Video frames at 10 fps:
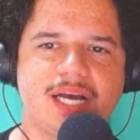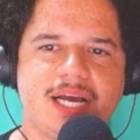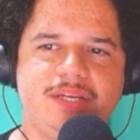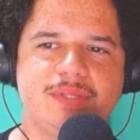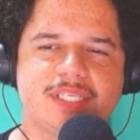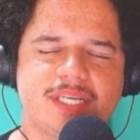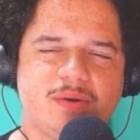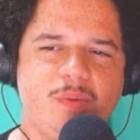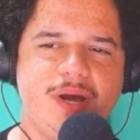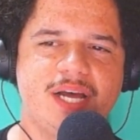I knew the
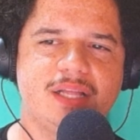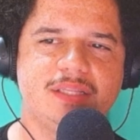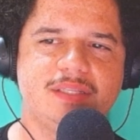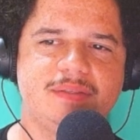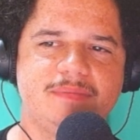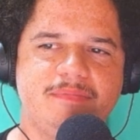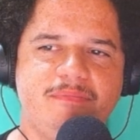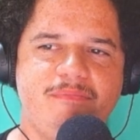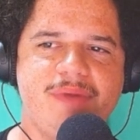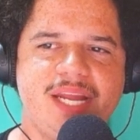sound well.
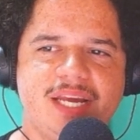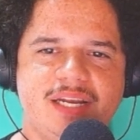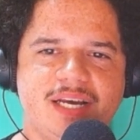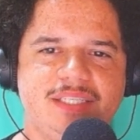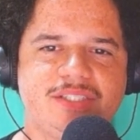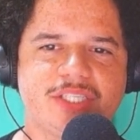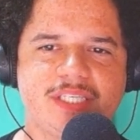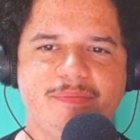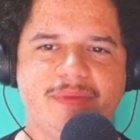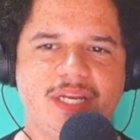Many a night, just
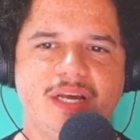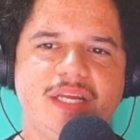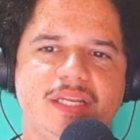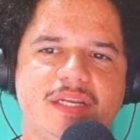at midnight,